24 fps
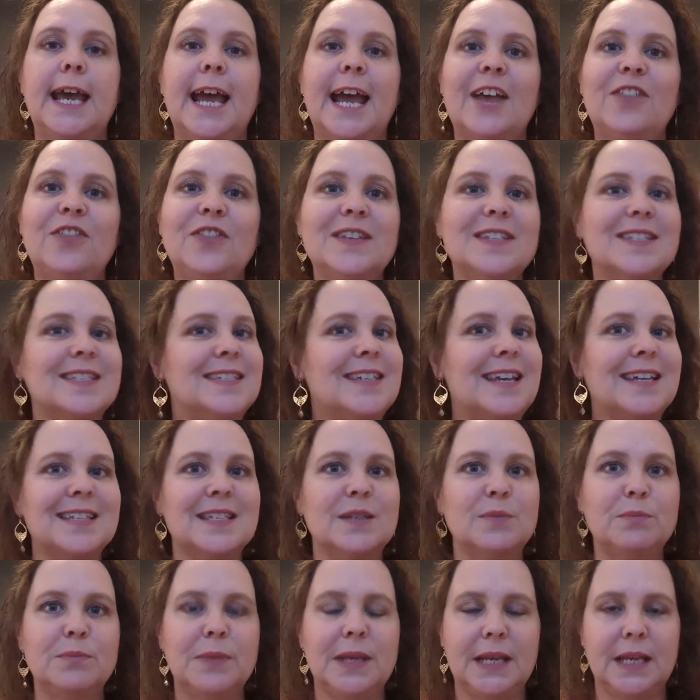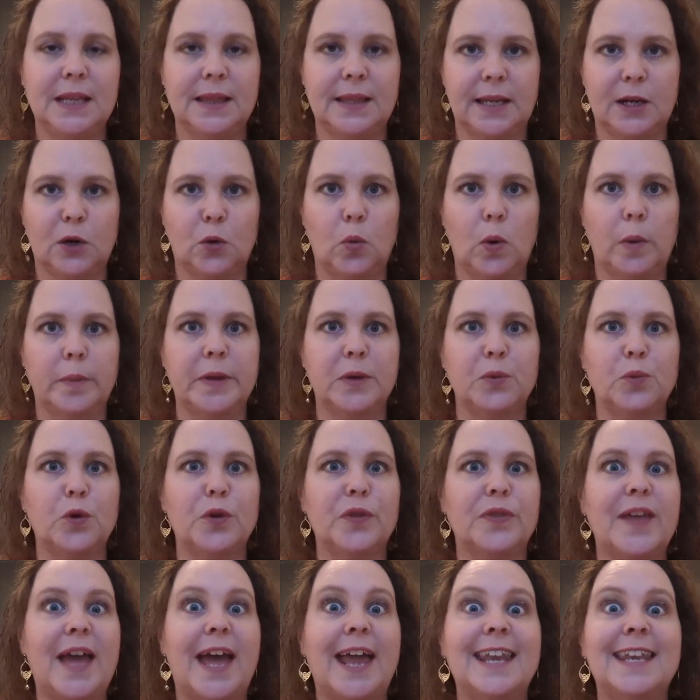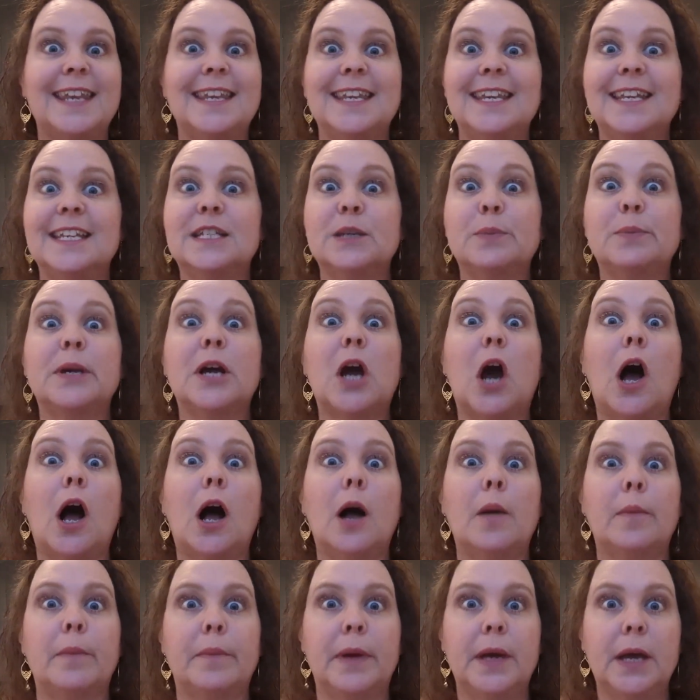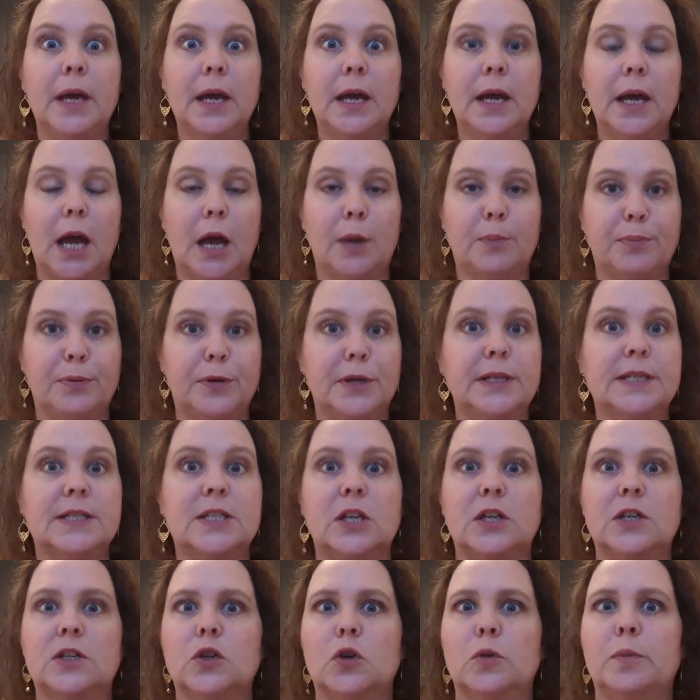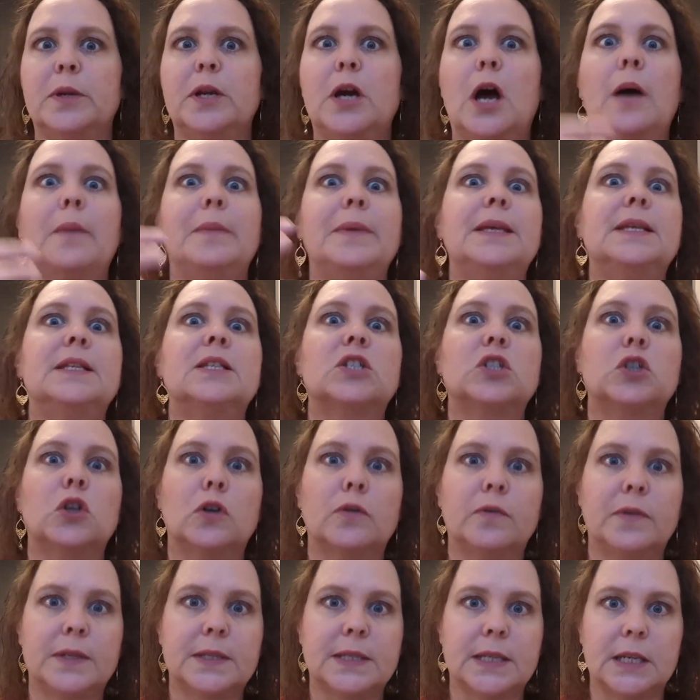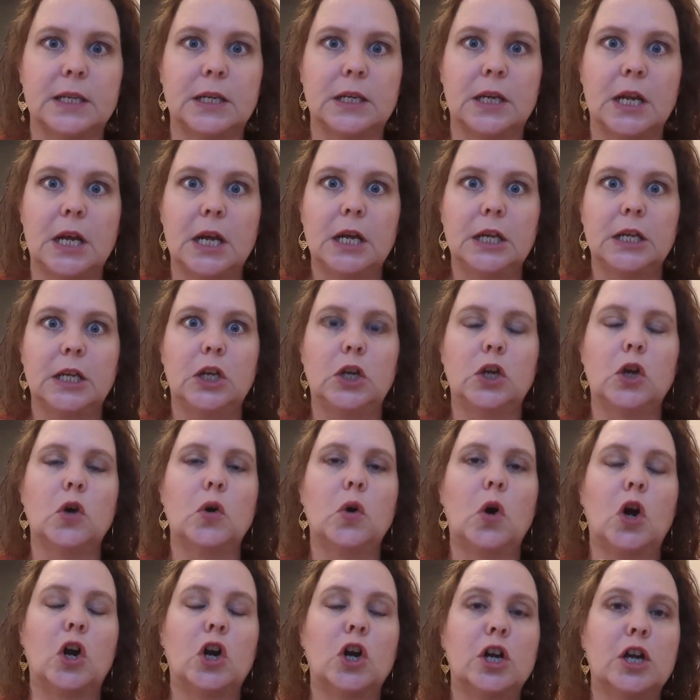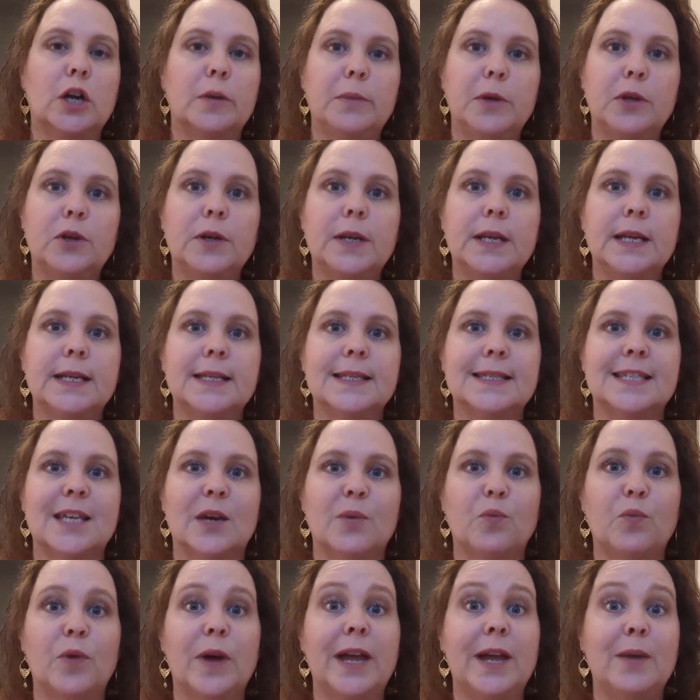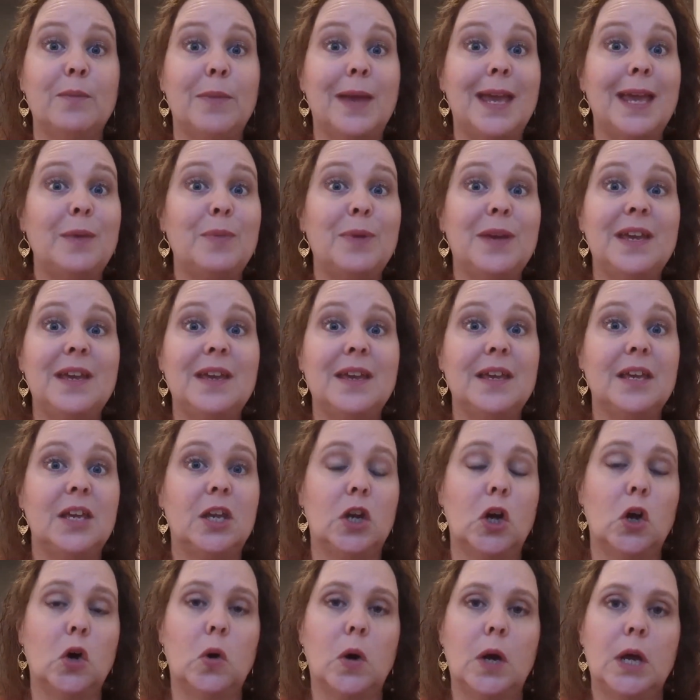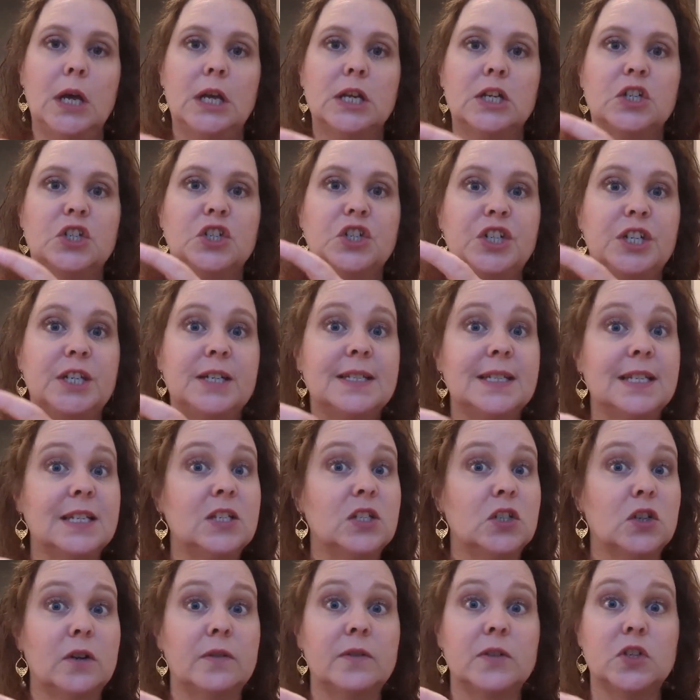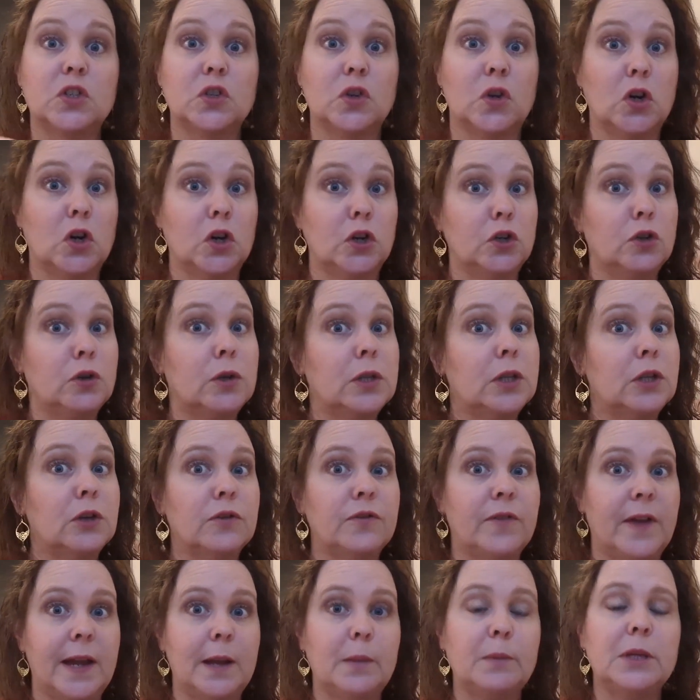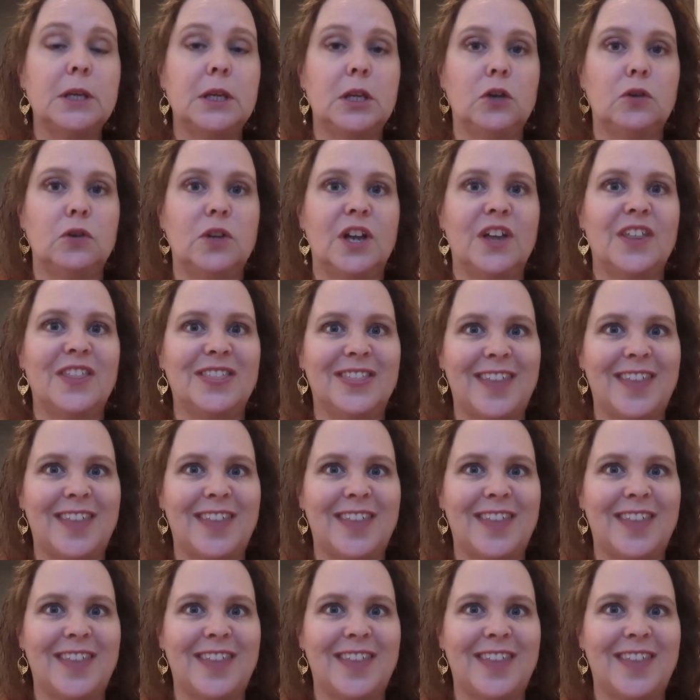And this doesn't mean that a woman will then need to become a priestess or become in service in, her community in some way. Maybe, she's in service to her nuclear family unit.